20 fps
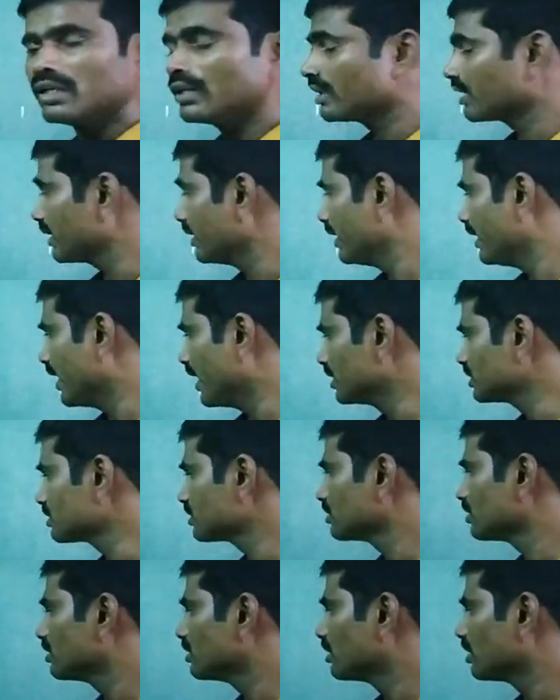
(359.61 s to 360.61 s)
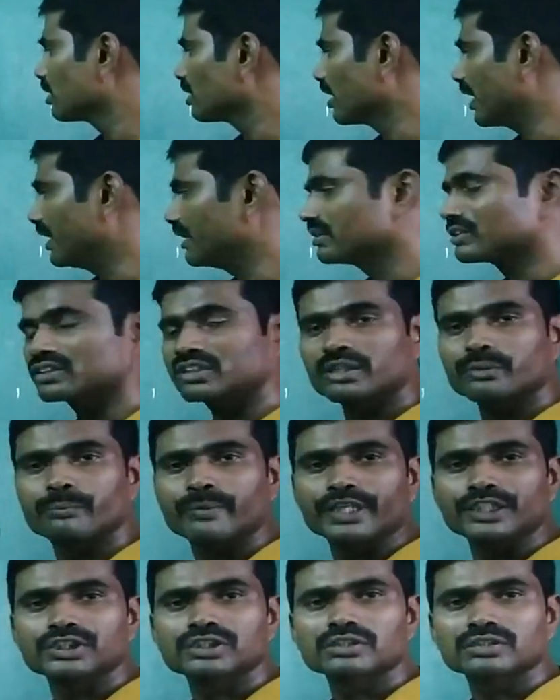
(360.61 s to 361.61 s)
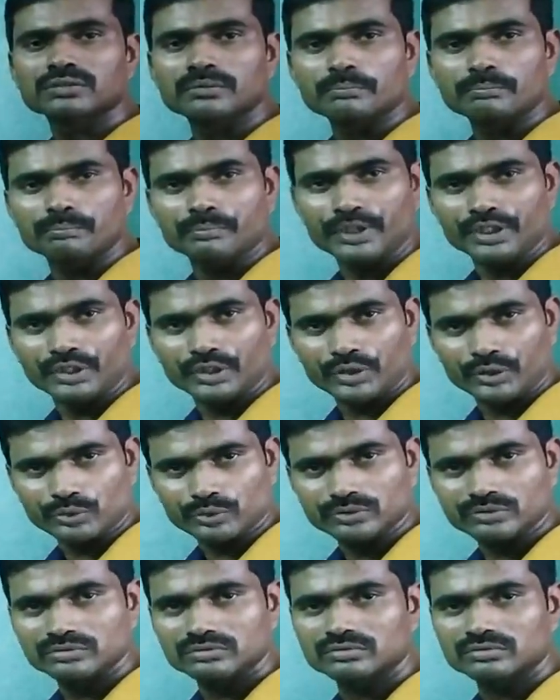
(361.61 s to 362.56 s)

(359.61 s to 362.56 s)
Read as line segment PQ.